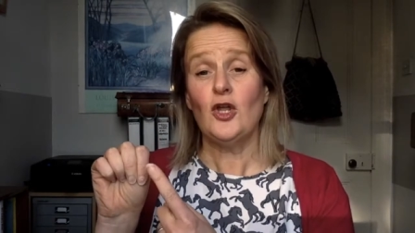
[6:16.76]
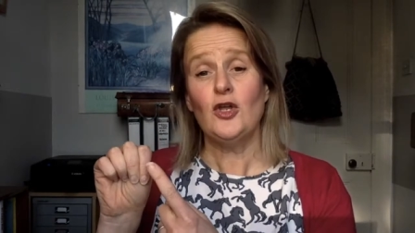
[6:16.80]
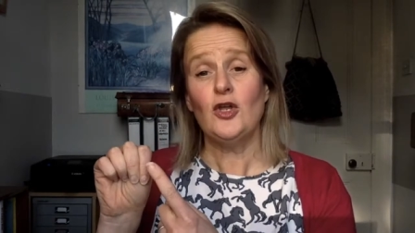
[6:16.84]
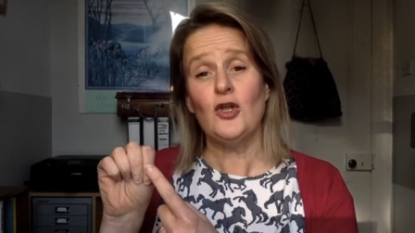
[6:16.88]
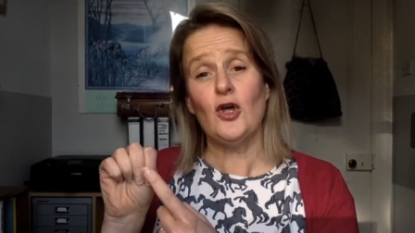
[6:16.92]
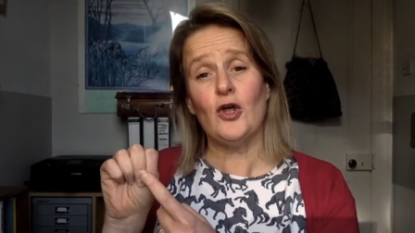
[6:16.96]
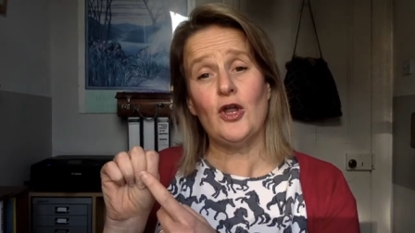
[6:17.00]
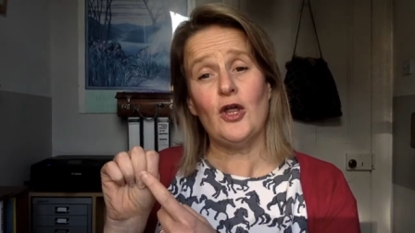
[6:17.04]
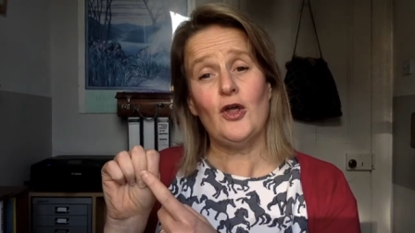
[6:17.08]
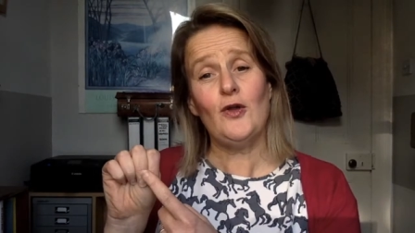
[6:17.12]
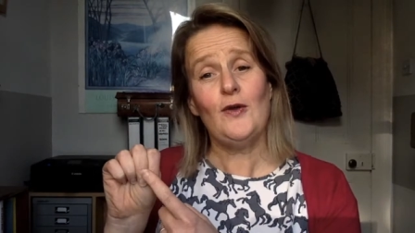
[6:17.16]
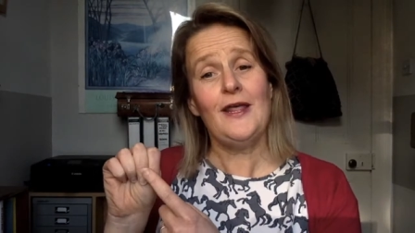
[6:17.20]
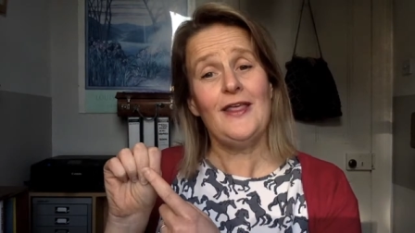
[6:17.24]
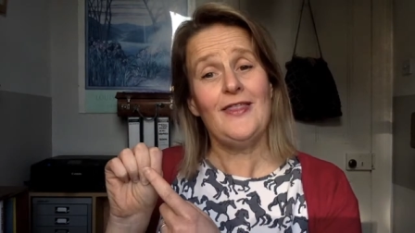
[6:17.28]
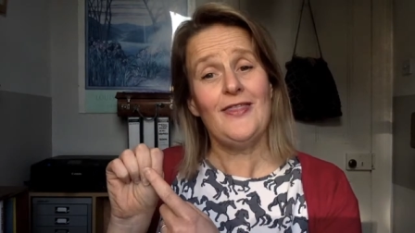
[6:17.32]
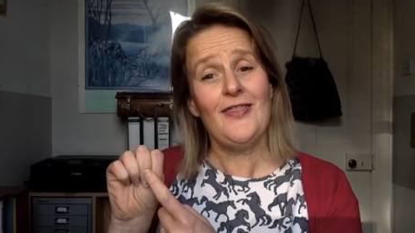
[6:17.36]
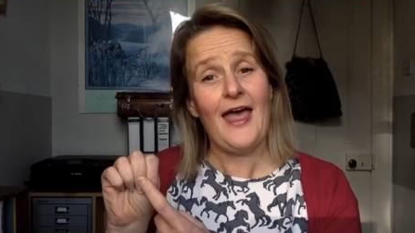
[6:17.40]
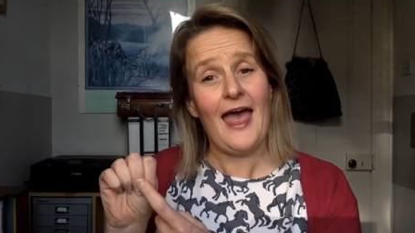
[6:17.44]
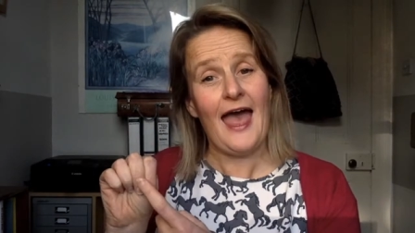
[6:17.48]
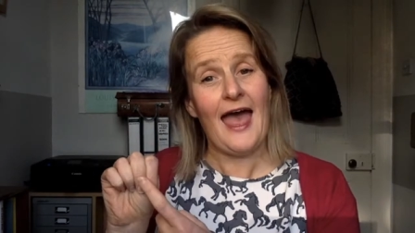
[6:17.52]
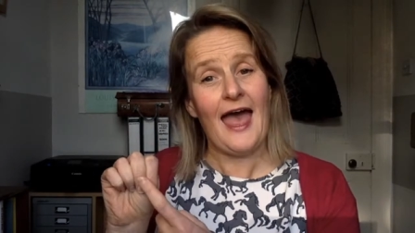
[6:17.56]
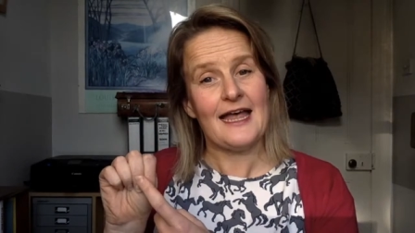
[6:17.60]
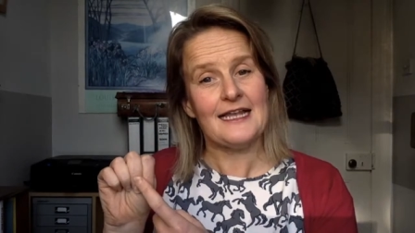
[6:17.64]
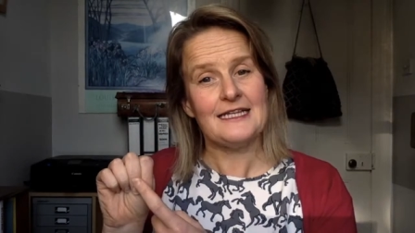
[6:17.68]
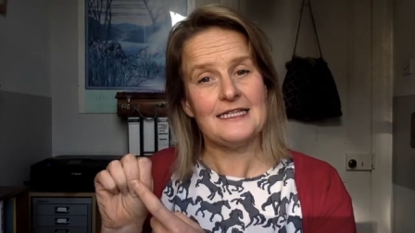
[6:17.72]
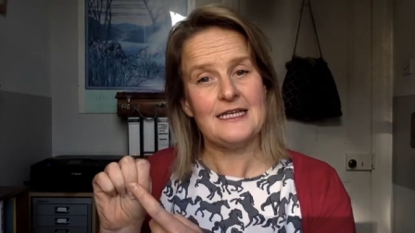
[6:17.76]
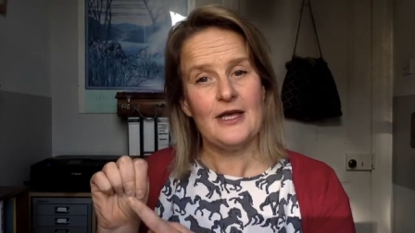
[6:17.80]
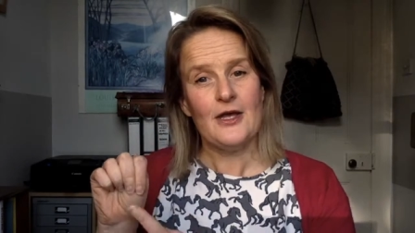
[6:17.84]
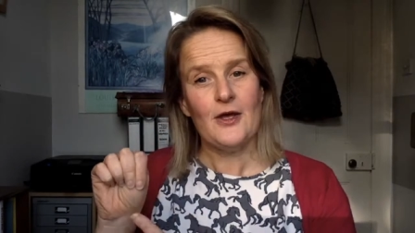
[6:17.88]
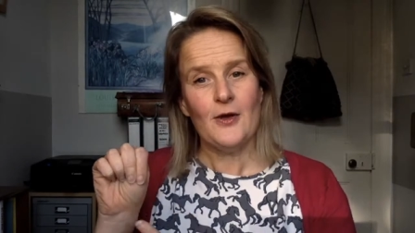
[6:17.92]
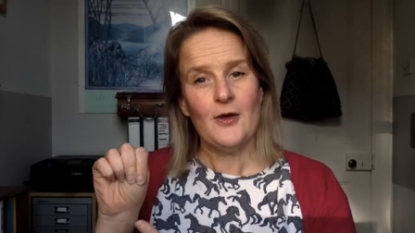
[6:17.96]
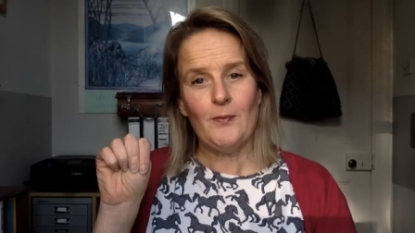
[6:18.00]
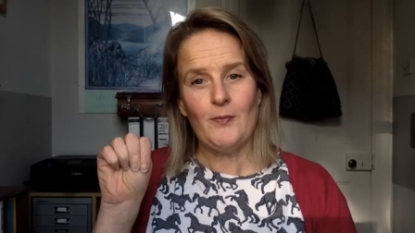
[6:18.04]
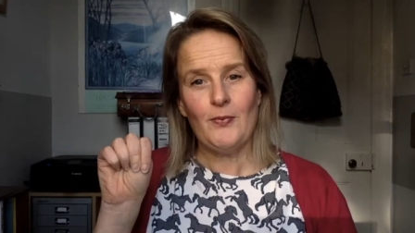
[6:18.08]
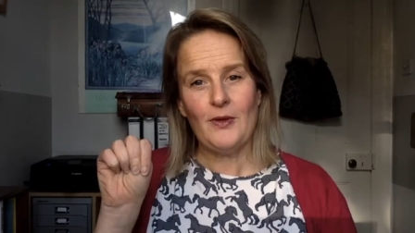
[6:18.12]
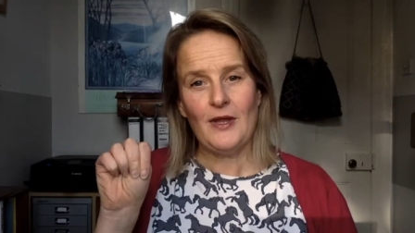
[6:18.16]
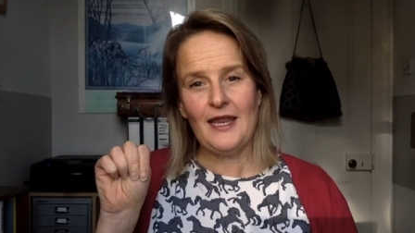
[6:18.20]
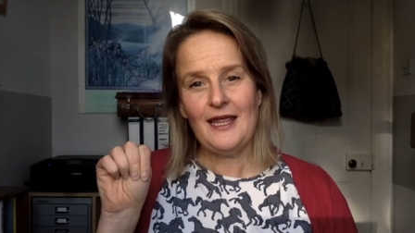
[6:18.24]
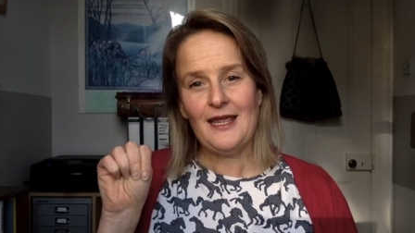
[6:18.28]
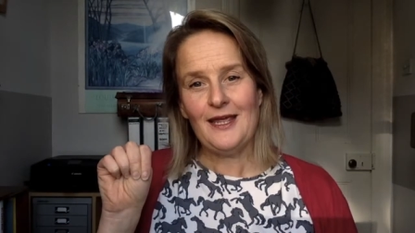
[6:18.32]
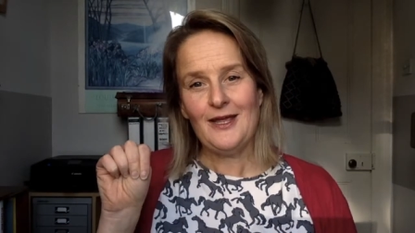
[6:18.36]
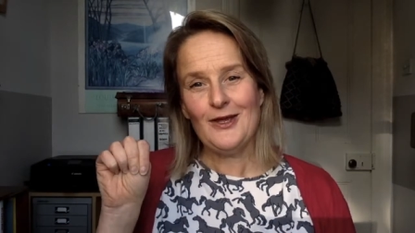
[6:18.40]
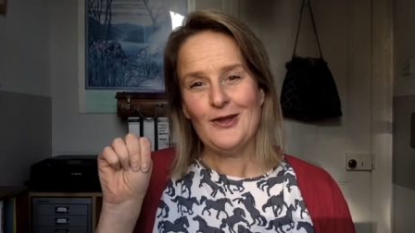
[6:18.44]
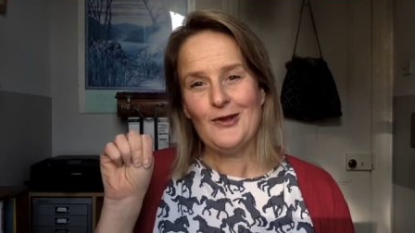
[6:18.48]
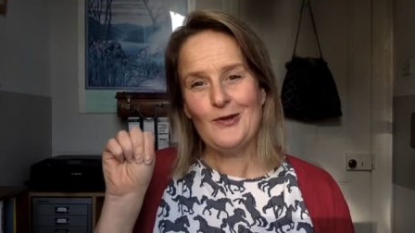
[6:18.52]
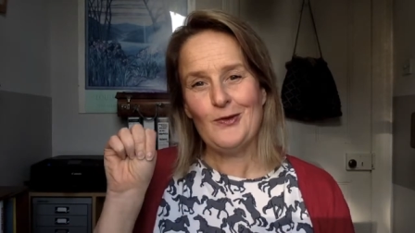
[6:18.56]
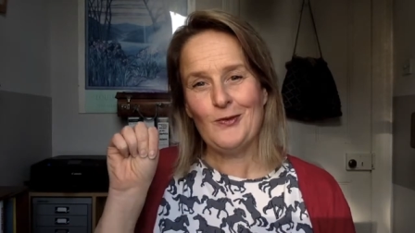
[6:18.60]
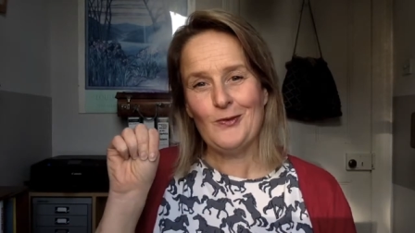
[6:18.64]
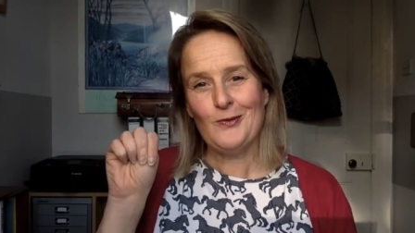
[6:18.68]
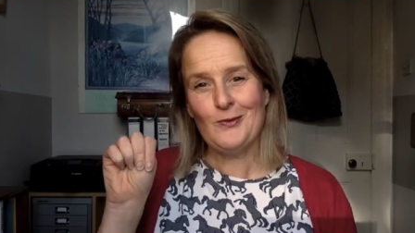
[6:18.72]
Not only that, but it
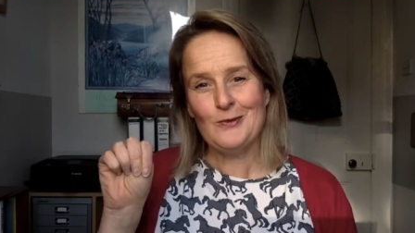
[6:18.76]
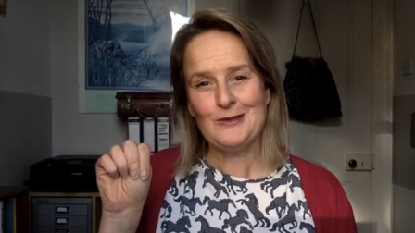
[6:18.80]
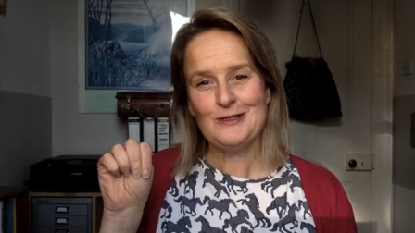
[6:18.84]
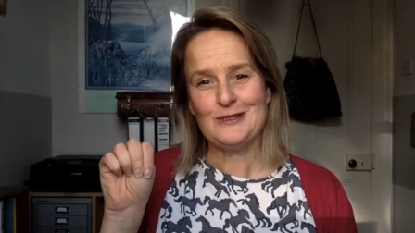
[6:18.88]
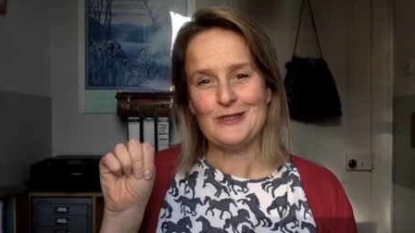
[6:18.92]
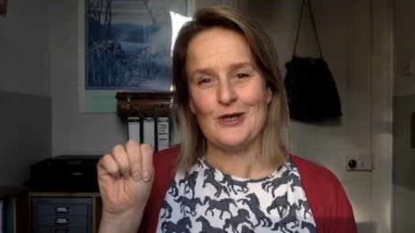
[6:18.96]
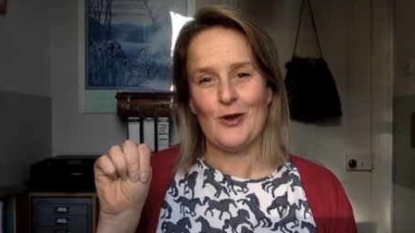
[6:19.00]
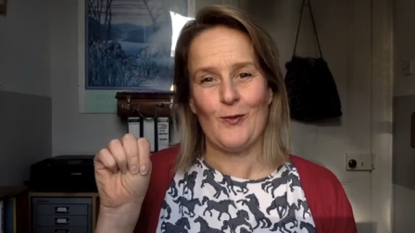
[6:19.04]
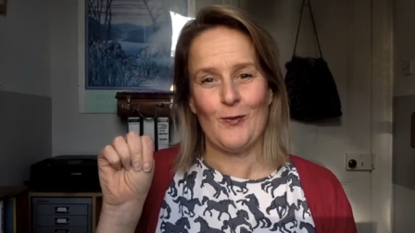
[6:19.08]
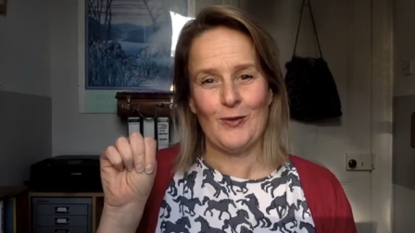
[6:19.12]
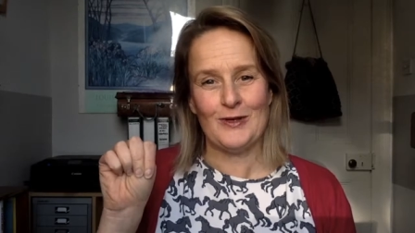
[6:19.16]
can also,